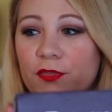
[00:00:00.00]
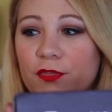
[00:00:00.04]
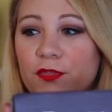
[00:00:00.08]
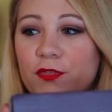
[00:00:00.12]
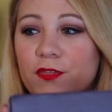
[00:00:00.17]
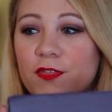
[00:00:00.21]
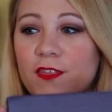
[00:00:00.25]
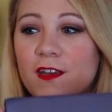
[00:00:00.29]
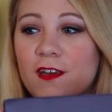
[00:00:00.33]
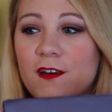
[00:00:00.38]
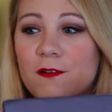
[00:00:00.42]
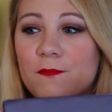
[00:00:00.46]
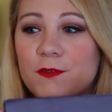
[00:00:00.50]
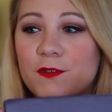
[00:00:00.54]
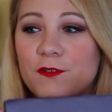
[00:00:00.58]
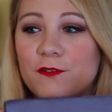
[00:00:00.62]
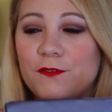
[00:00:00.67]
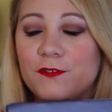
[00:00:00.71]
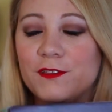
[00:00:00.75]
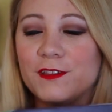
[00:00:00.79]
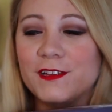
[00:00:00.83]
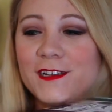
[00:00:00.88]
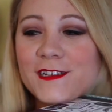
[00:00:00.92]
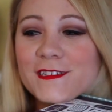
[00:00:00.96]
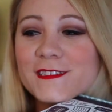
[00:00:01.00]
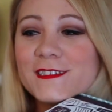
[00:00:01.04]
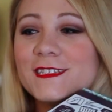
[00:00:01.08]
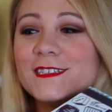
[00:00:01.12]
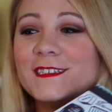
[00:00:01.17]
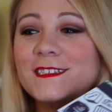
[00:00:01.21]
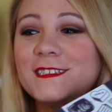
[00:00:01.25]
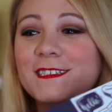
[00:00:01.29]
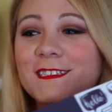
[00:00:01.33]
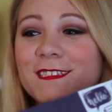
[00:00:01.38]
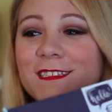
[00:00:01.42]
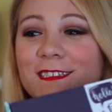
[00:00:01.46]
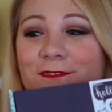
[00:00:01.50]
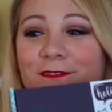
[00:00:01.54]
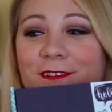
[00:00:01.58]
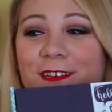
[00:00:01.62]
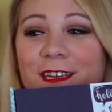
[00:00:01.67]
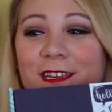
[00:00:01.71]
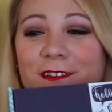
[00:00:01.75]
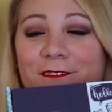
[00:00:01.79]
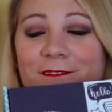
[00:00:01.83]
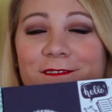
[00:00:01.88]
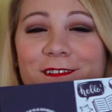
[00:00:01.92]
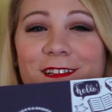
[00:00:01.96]
Look how beautiful it is. It's just so
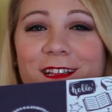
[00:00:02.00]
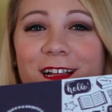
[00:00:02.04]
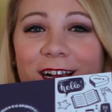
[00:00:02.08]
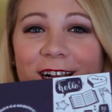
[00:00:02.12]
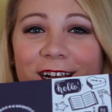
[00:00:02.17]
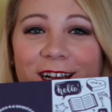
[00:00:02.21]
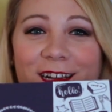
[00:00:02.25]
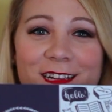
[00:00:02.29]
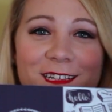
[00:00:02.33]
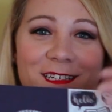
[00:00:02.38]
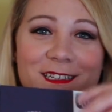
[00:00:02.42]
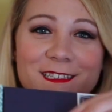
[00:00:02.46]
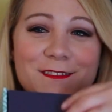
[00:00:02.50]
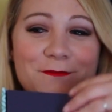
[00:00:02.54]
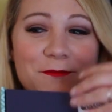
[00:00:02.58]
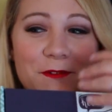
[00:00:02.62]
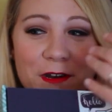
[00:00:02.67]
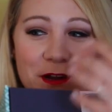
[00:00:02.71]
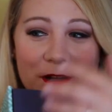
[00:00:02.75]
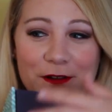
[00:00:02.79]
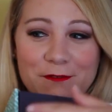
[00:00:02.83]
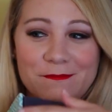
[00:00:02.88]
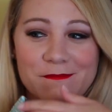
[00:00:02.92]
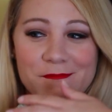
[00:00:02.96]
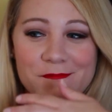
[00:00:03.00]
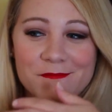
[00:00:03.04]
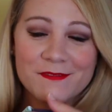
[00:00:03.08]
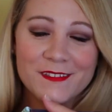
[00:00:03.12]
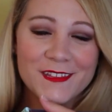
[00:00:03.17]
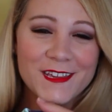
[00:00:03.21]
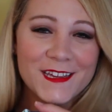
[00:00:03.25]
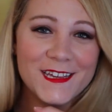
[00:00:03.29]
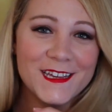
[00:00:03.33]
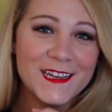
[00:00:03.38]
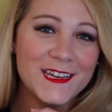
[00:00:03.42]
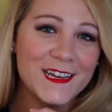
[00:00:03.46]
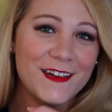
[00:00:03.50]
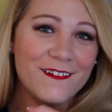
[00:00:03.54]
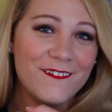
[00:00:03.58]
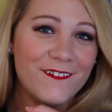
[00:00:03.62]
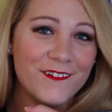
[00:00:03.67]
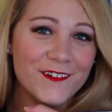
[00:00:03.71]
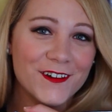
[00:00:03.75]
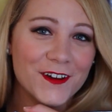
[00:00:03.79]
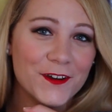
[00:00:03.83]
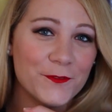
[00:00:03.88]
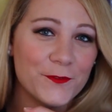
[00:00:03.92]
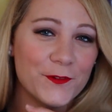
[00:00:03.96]
cute. Like, just want to
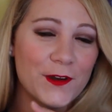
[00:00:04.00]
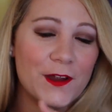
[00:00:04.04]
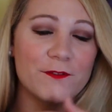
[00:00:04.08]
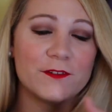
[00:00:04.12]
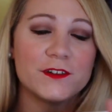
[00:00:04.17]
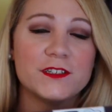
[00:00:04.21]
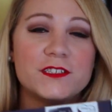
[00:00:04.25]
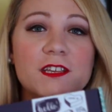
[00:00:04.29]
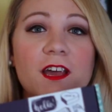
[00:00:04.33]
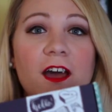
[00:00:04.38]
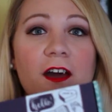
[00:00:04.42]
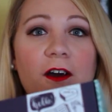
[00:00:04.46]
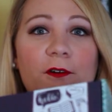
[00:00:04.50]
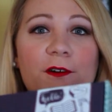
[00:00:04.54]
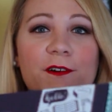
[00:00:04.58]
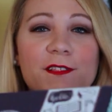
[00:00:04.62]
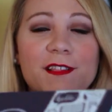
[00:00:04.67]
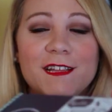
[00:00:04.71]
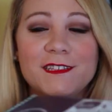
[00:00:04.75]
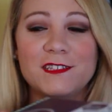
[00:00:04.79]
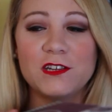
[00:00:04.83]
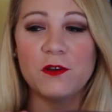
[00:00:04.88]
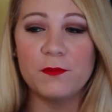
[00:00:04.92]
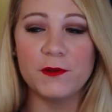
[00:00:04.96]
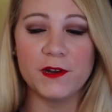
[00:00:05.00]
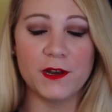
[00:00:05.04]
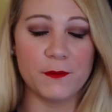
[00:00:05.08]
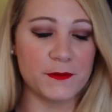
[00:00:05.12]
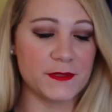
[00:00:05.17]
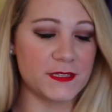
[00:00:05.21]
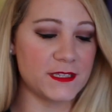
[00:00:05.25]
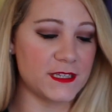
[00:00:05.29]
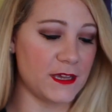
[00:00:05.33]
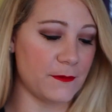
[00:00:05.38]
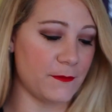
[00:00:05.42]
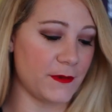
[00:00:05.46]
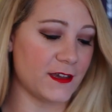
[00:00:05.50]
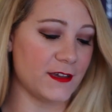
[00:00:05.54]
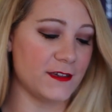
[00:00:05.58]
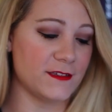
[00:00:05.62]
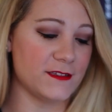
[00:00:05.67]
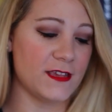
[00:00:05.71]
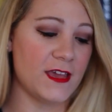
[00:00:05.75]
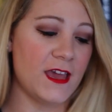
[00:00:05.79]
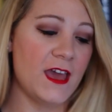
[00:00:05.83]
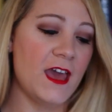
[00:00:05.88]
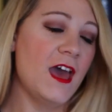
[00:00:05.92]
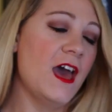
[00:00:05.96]
hold it forever. So let's open it up and see,
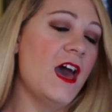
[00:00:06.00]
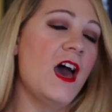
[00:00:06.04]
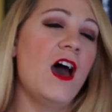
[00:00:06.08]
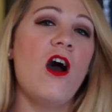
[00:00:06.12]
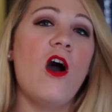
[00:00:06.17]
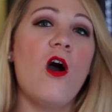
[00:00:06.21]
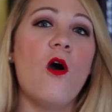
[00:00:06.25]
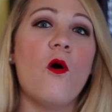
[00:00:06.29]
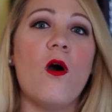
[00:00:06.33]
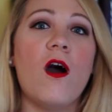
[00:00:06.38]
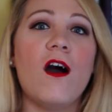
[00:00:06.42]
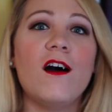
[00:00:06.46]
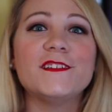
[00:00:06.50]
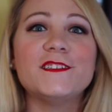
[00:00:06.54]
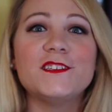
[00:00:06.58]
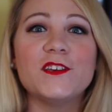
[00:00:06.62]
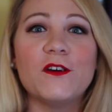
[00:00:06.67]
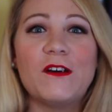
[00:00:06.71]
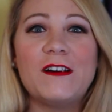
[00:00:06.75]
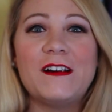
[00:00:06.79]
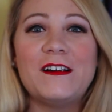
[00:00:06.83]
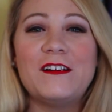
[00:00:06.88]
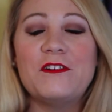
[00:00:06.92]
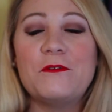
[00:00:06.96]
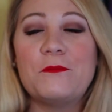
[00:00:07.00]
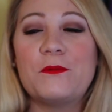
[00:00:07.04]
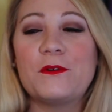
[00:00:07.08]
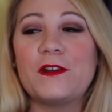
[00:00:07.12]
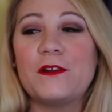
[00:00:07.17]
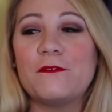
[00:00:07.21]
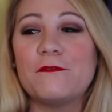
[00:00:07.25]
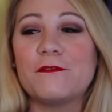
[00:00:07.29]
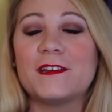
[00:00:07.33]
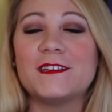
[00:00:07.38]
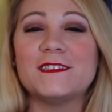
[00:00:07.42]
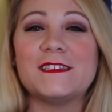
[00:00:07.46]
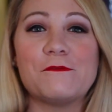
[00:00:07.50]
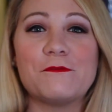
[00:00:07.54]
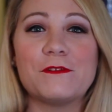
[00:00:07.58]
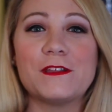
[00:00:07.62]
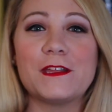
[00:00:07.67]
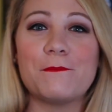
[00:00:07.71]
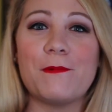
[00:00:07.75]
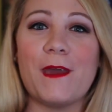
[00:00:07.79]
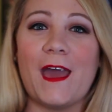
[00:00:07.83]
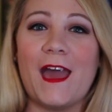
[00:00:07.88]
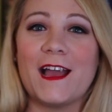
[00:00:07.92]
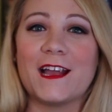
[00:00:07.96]
because I'll open it up because they
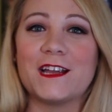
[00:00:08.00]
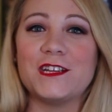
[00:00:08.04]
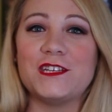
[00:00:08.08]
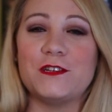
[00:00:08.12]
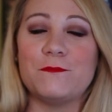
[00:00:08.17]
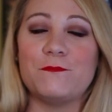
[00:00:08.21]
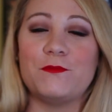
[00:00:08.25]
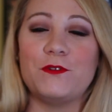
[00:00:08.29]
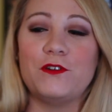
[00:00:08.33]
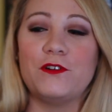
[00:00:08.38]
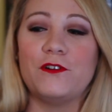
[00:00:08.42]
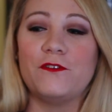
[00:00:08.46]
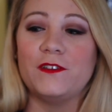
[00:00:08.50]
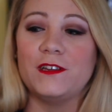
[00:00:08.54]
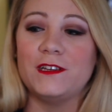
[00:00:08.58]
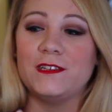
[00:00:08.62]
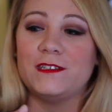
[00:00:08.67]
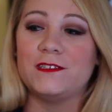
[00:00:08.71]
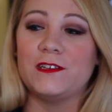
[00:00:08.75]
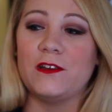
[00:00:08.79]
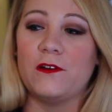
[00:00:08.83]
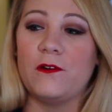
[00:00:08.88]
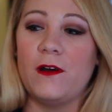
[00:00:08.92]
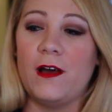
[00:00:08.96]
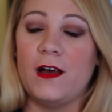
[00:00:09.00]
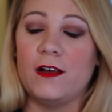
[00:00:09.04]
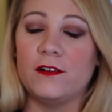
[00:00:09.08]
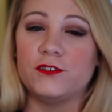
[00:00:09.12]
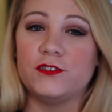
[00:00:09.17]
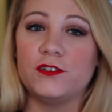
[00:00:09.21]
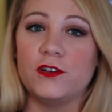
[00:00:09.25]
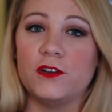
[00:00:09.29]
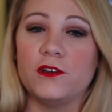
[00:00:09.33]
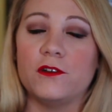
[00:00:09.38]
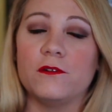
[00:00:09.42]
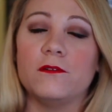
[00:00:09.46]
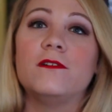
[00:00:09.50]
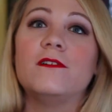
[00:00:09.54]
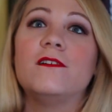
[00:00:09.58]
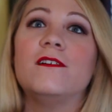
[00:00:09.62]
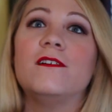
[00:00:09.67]
really package it beautifully. So I'll show you.